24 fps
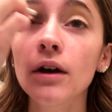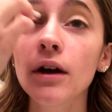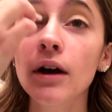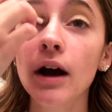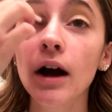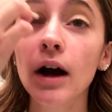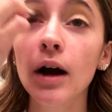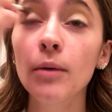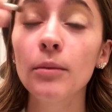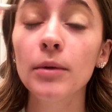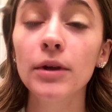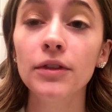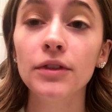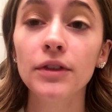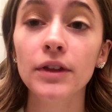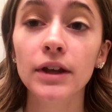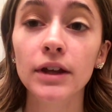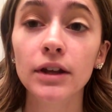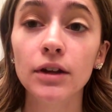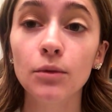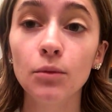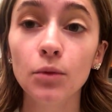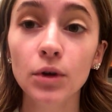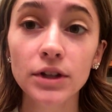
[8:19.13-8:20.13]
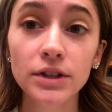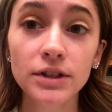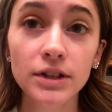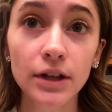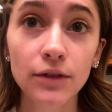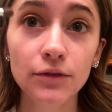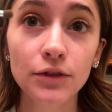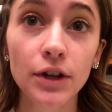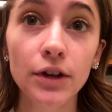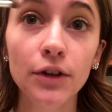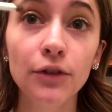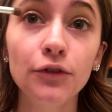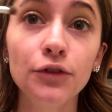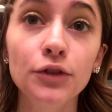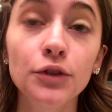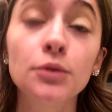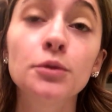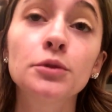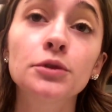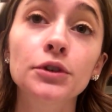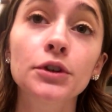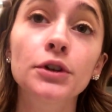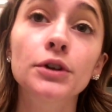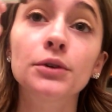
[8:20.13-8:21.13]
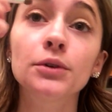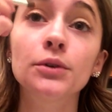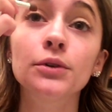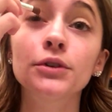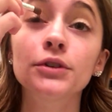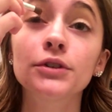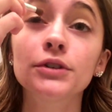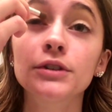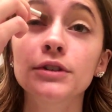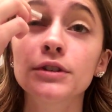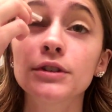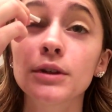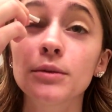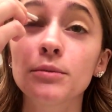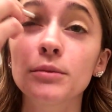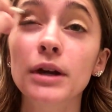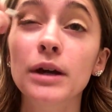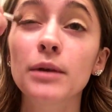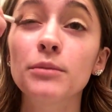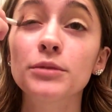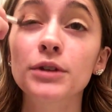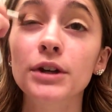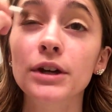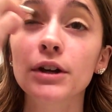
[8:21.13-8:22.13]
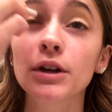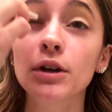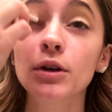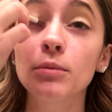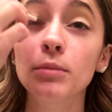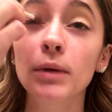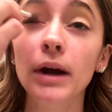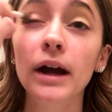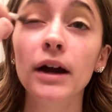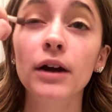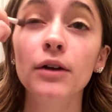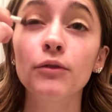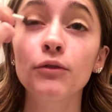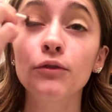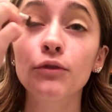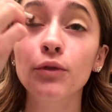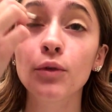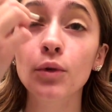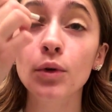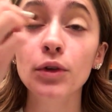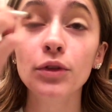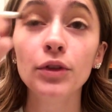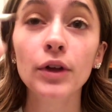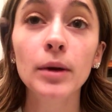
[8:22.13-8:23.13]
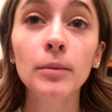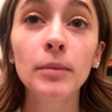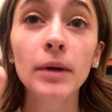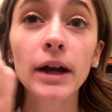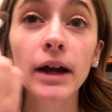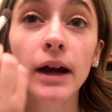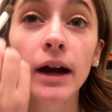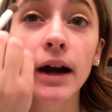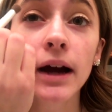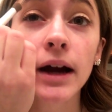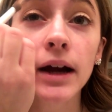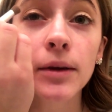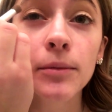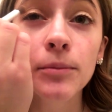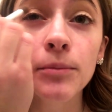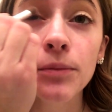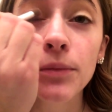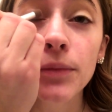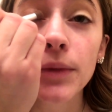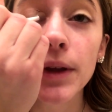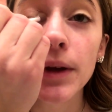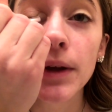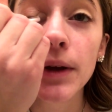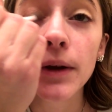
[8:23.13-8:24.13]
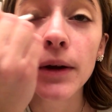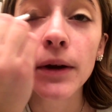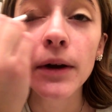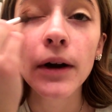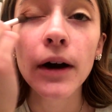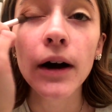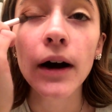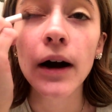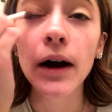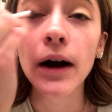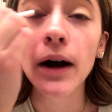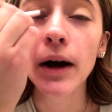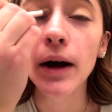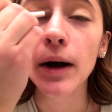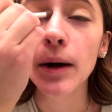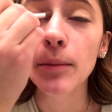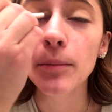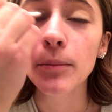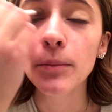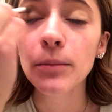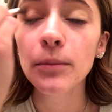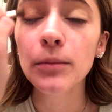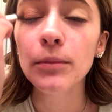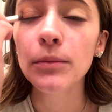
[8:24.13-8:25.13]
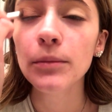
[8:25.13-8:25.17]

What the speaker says: And then once I've done a few circles, sometimes I go back and forth on my eye.